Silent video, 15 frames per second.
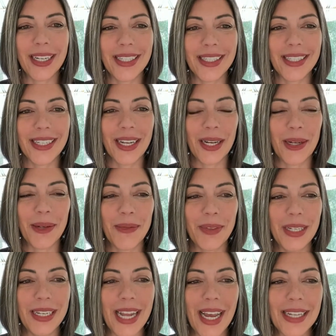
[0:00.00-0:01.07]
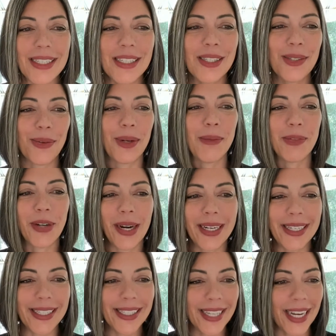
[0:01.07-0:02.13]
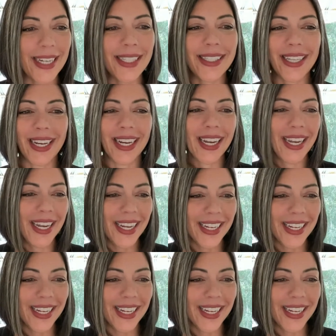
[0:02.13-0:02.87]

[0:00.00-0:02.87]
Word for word: Is in essence, what I'm trying to say is like,